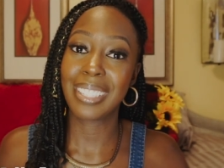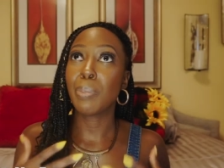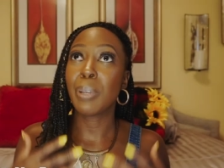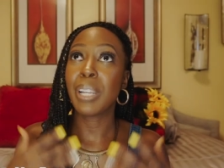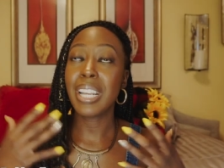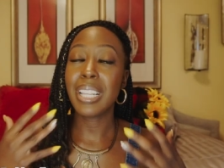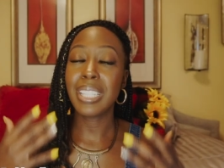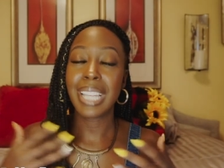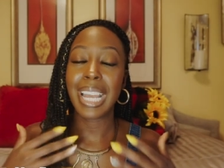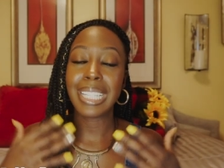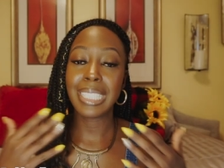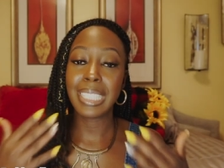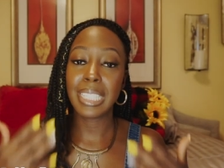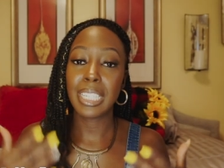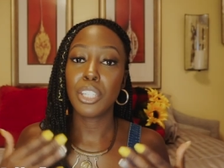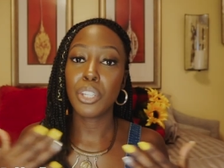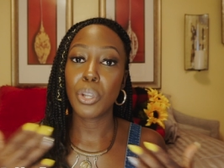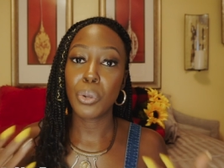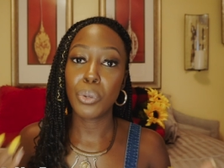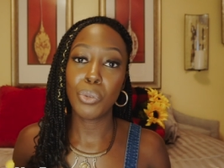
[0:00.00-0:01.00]
Because I
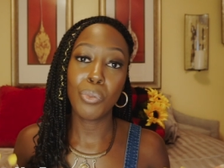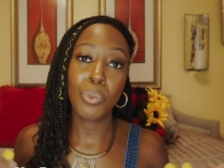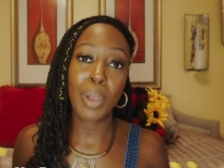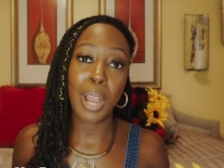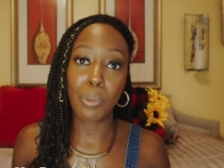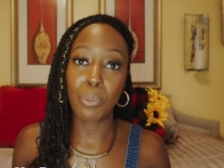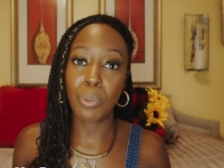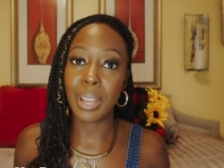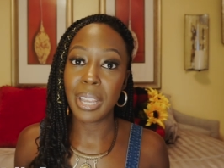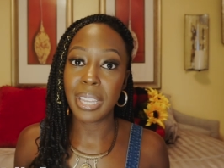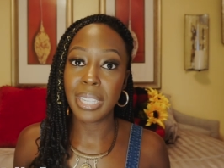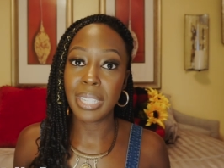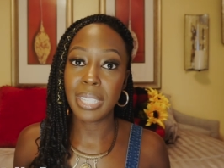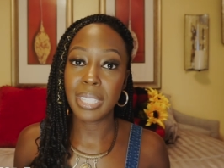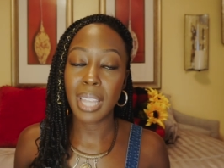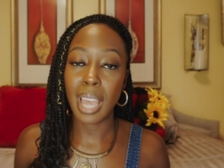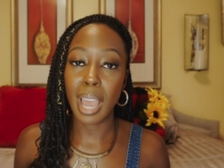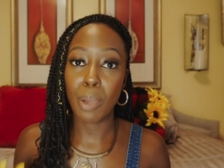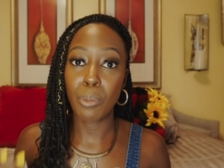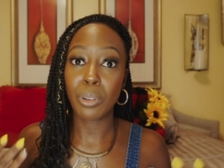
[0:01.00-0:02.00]
didn't know who I
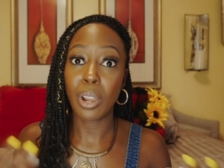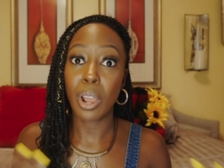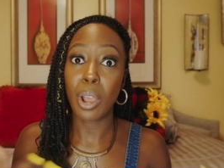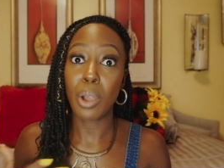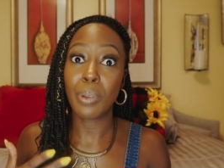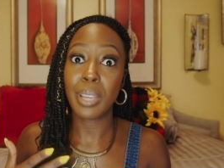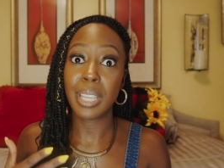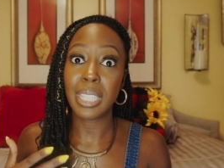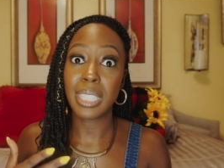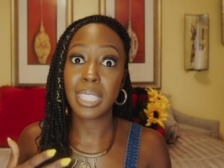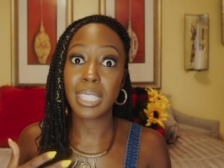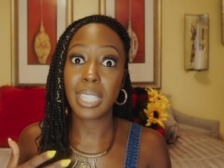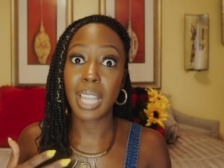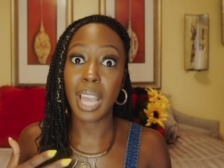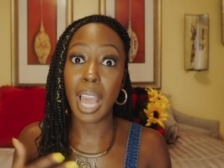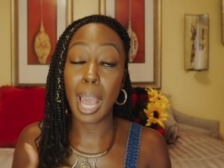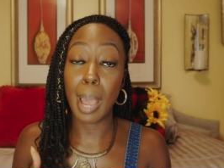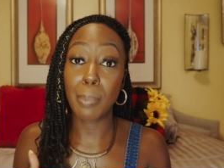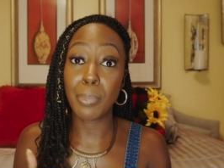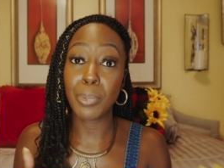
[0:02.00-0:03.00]
was, I would always
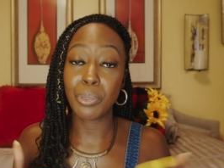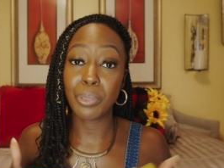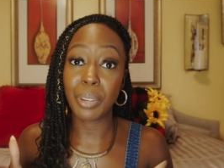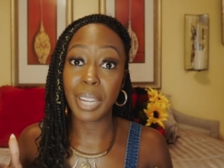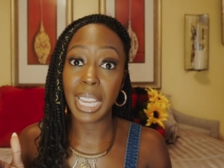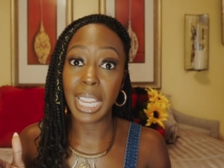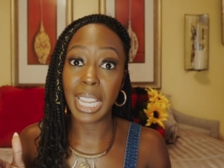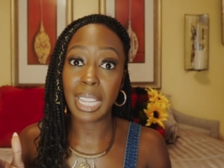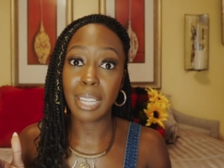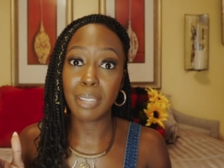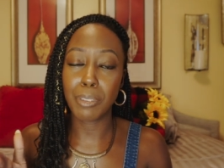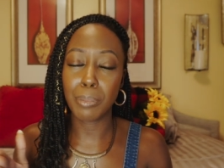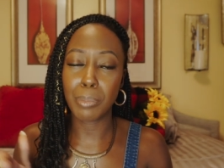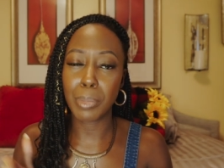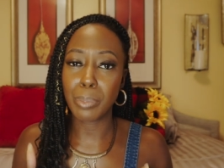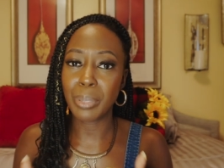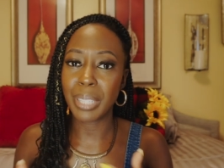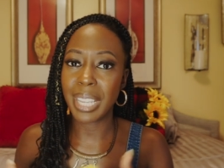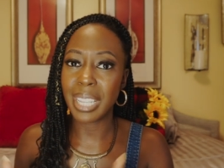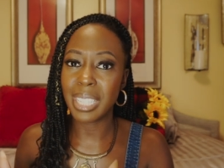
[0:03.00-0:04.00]
operate from
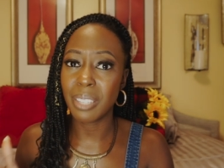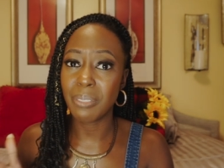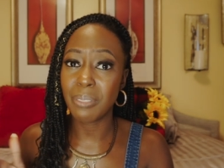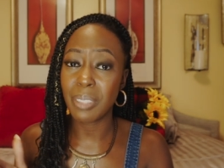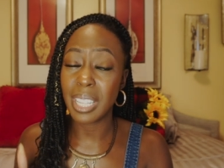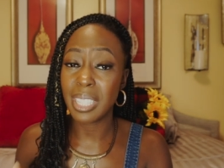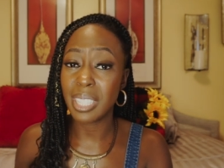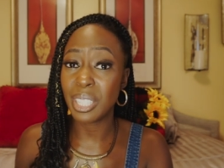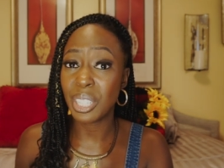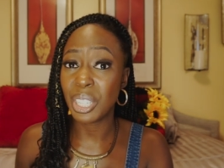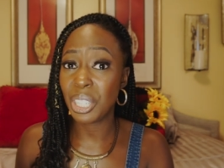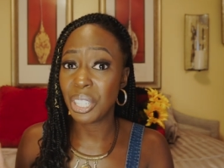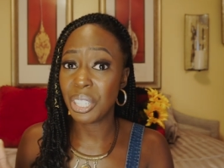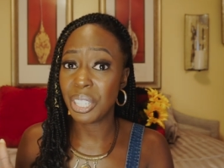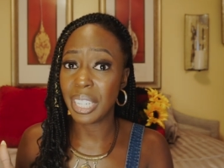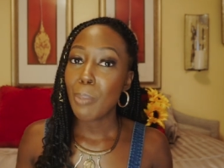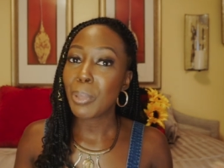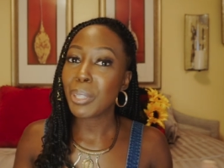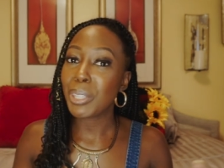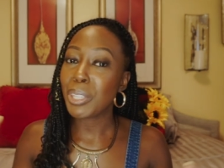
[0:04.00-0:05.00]
a place of
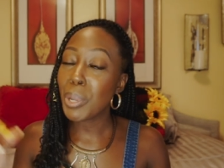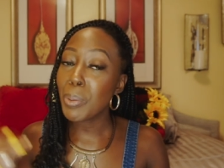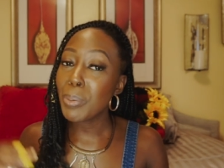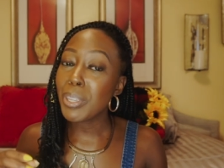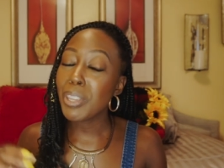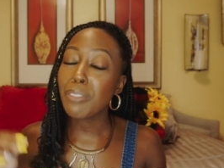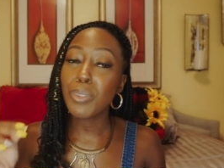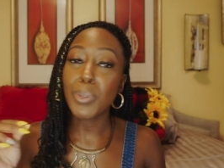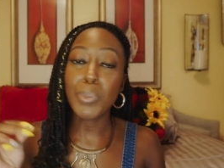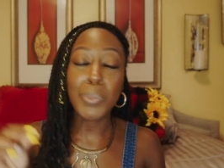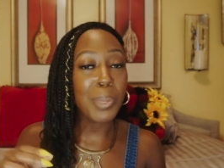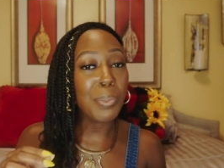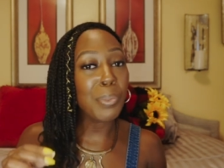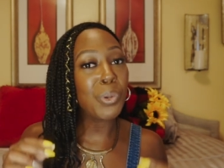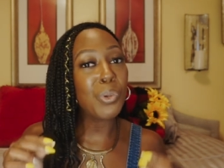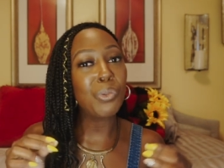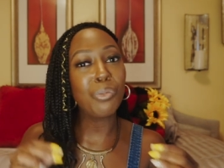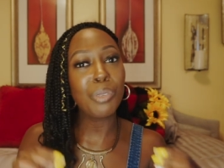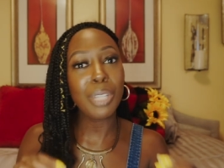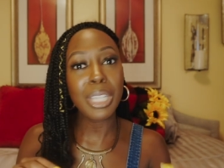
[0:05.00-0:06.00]
insecurity. But there will be a few
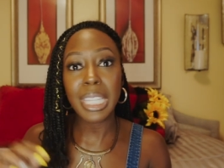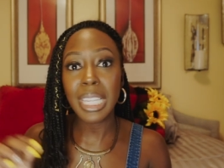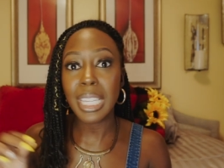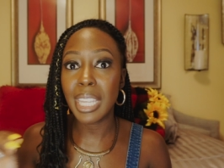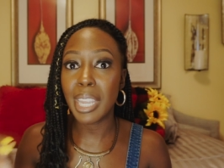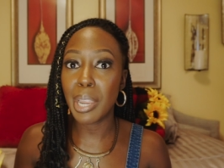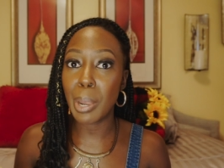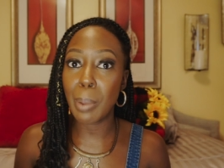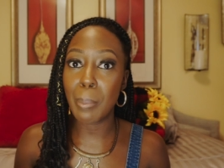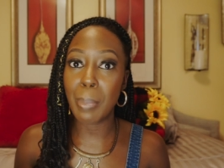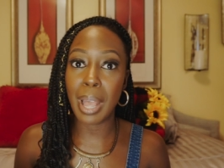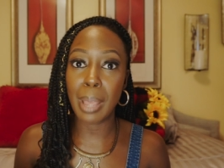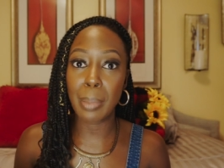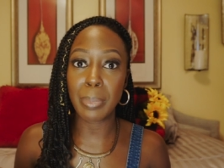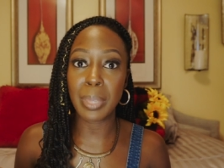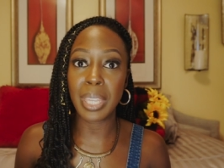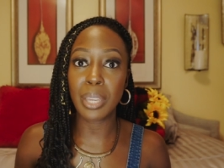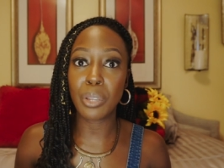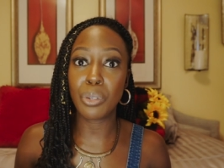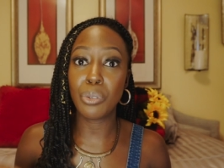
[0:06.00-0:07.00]
people who really care about
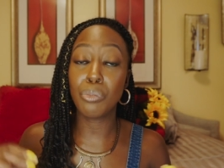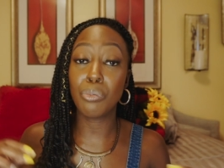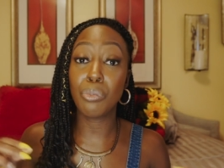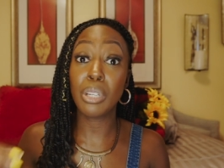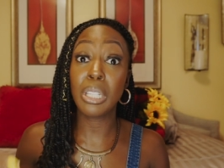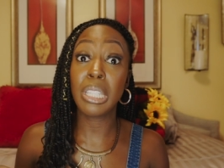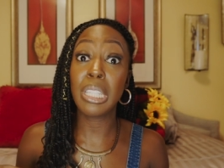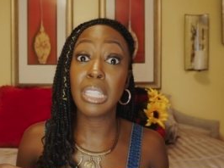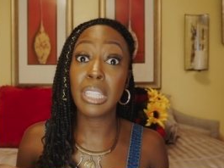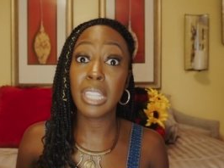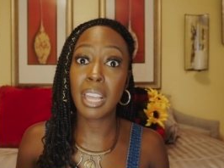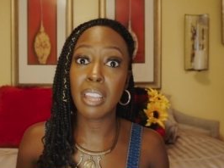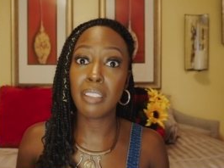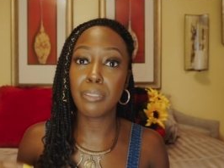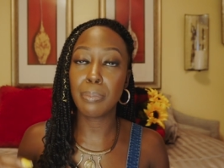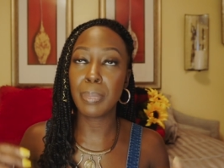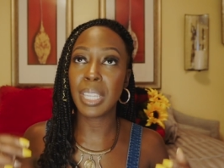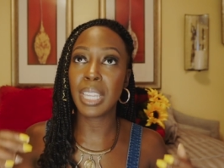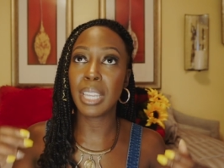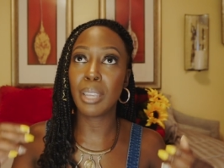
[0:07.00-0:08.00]
me and who really
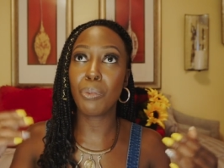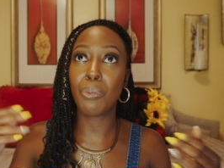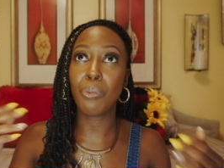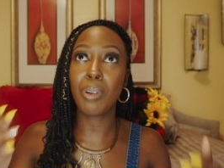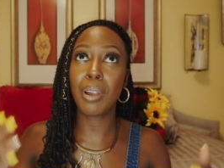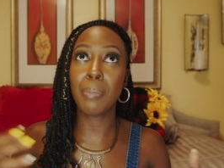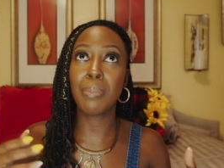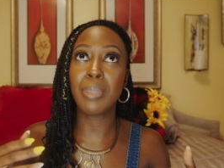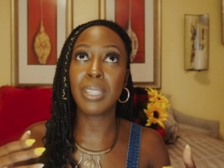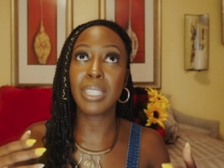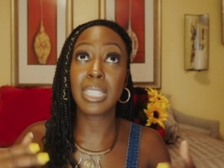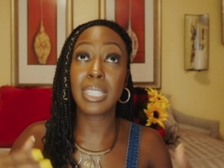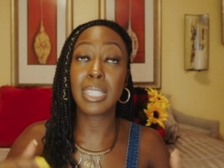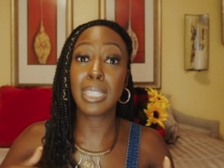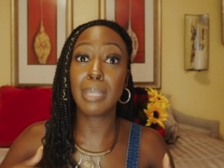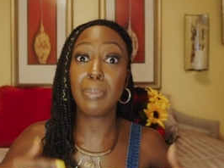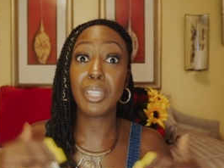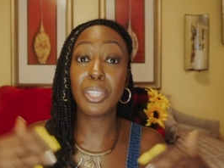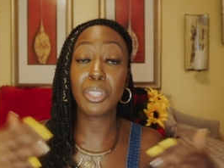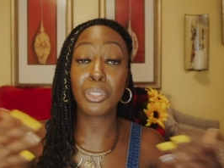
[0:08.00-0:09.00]
love me and want me to
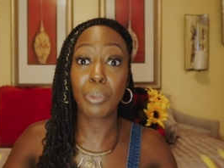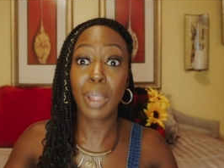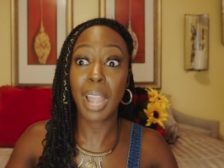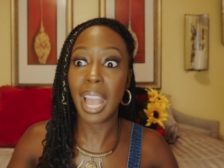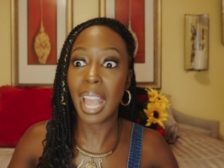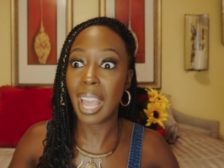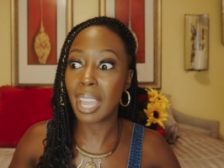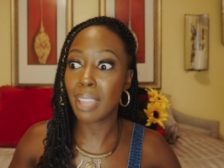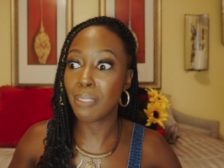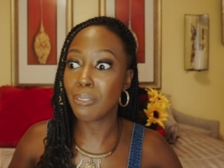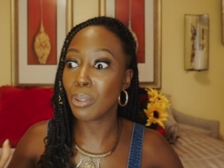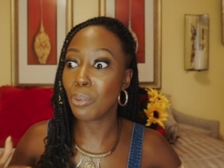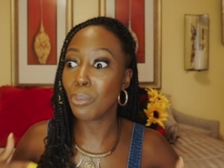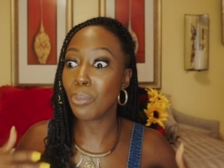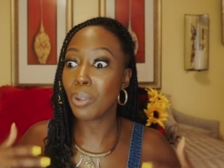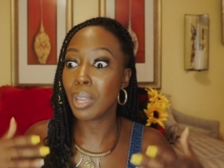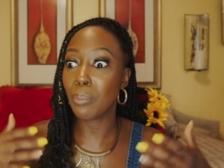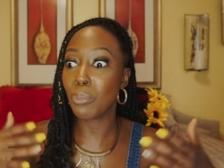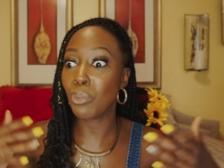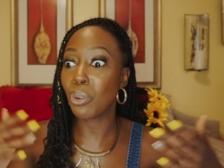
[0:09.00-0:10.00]
see me thrive and
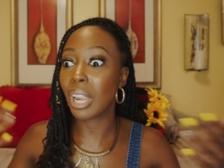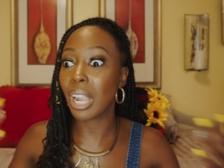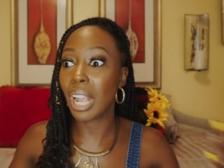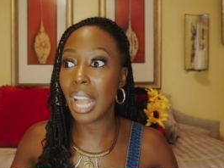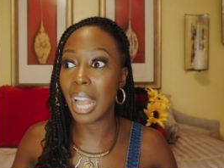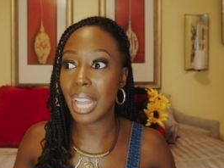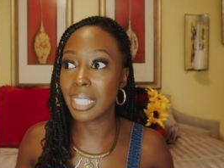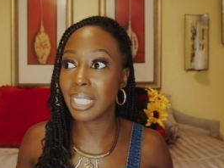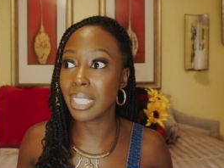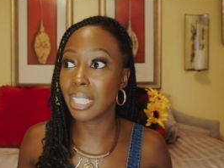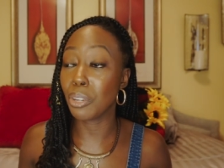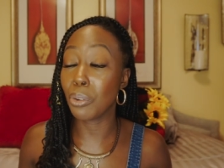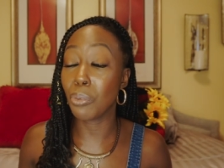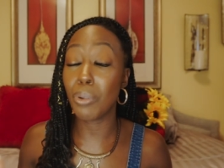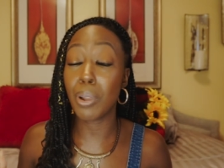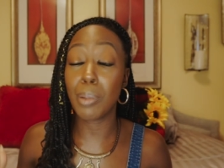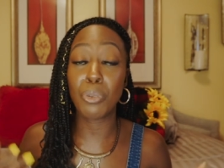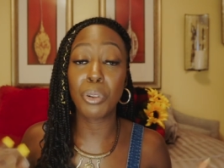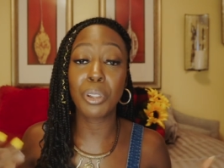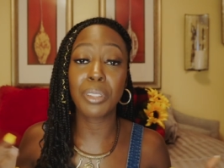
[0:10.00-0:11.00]
want more content or
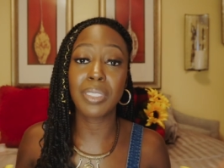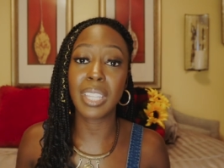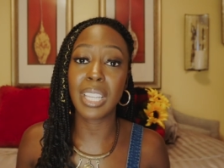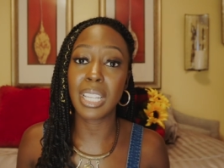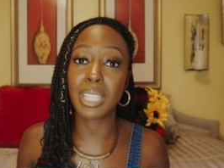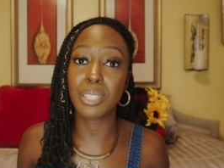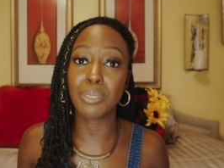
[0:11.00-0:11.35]
want more things